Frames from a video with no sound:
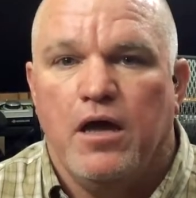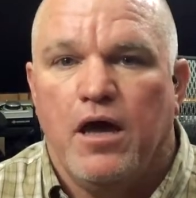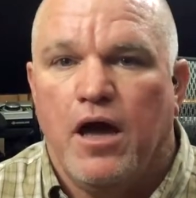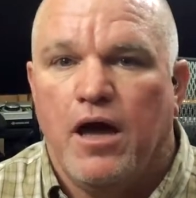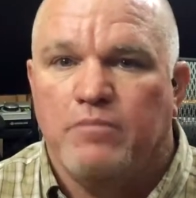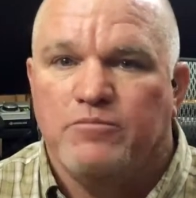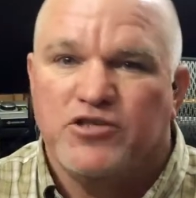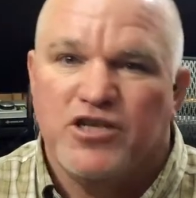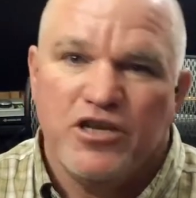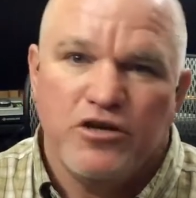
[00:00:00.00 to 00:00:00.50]

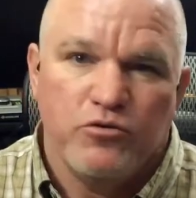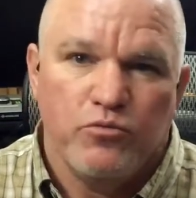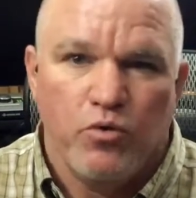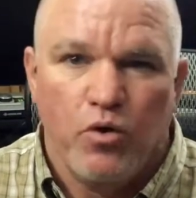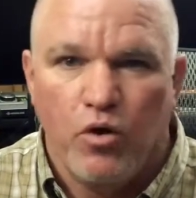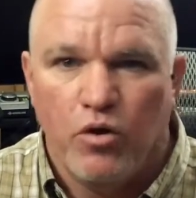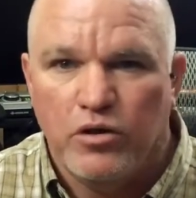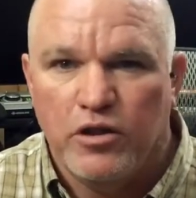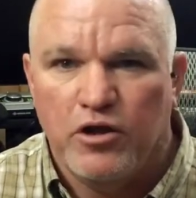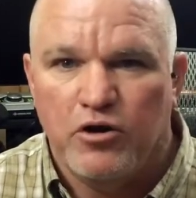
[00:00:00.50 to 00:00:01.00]
I'm just going to
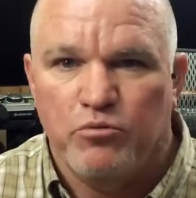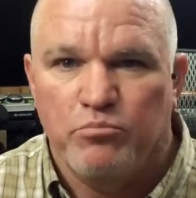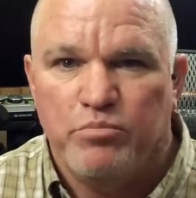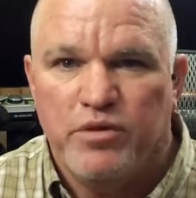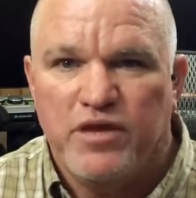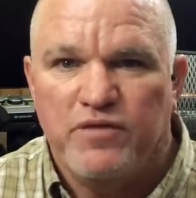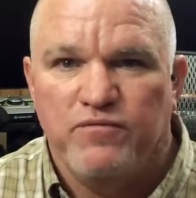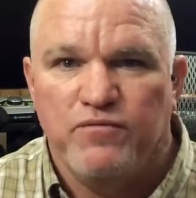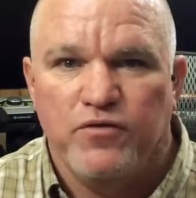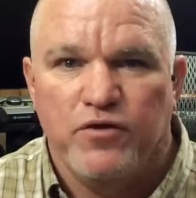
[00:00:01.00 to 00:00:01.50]
roll a little
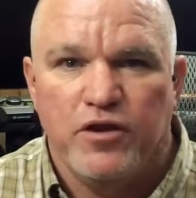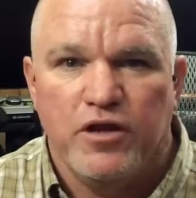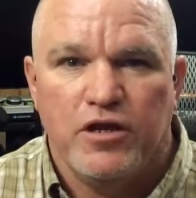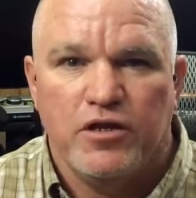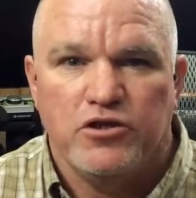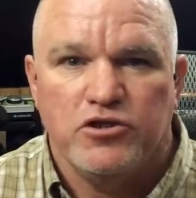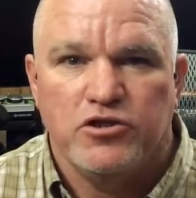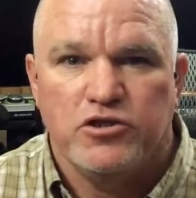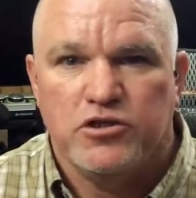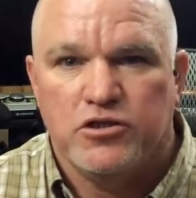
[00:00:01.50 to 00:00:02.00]
B
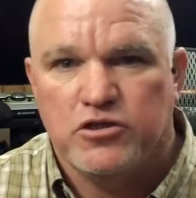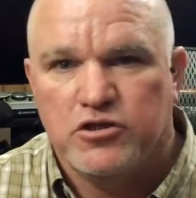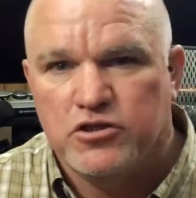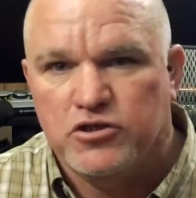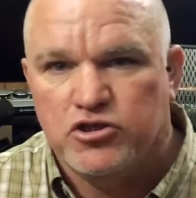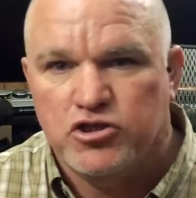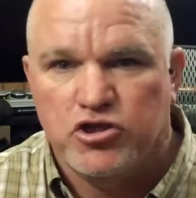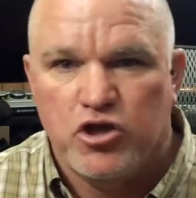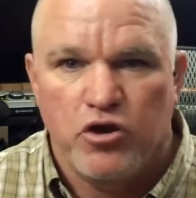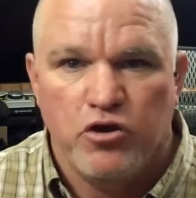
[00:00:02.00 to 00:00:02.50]
footage to
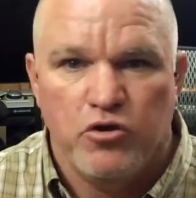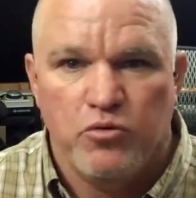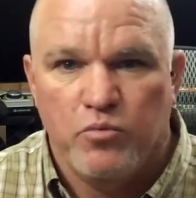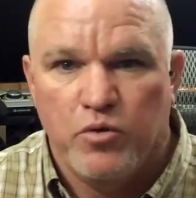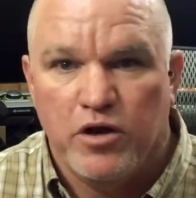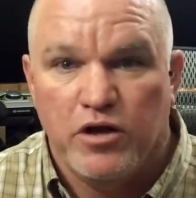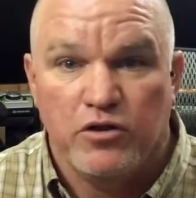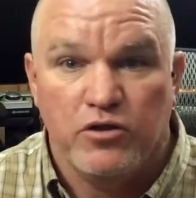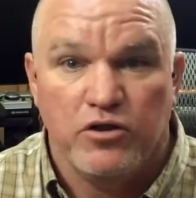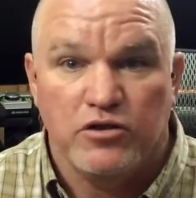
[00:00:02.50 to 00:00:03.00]
just show you
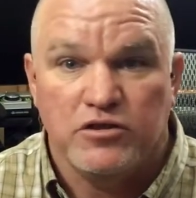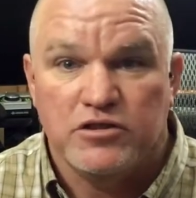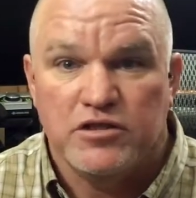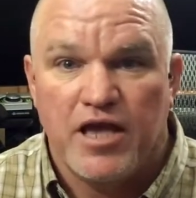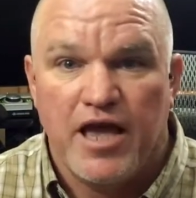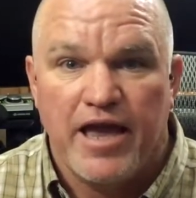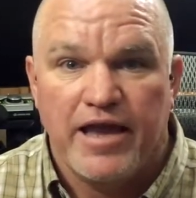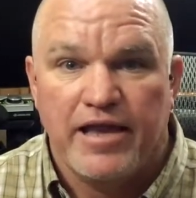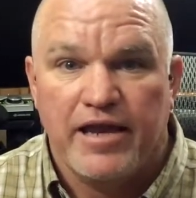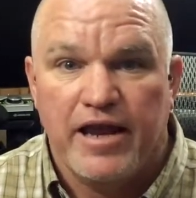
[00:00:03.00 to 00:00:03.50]
what it looks
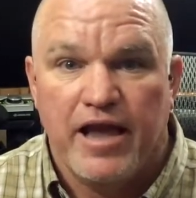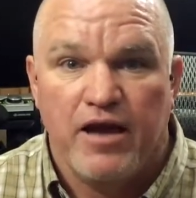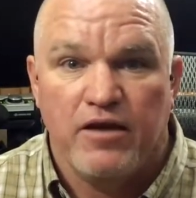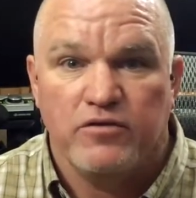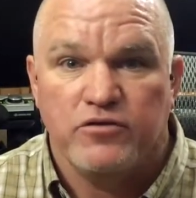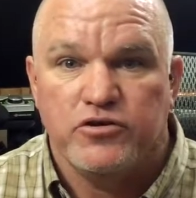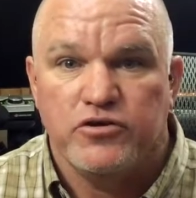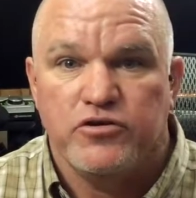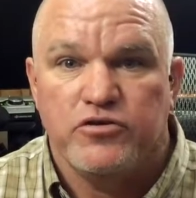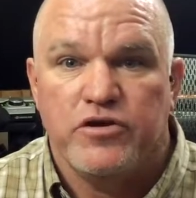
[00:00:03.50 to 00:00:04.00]
like and how
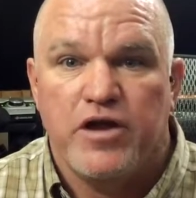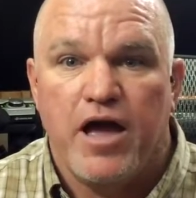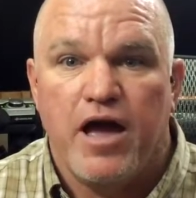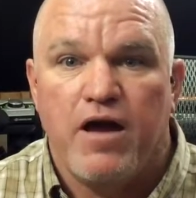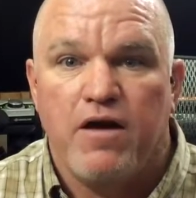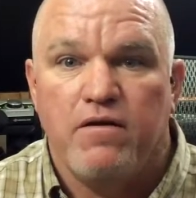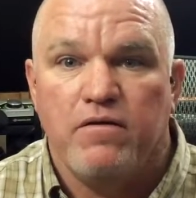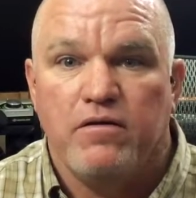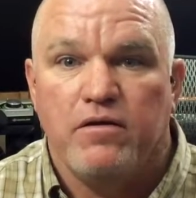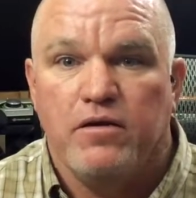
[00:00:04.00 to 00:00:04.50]
it turned
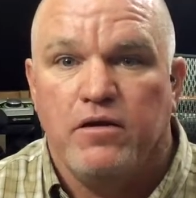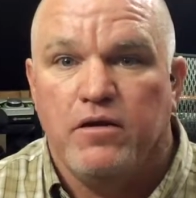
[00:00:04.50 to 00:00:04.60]
out,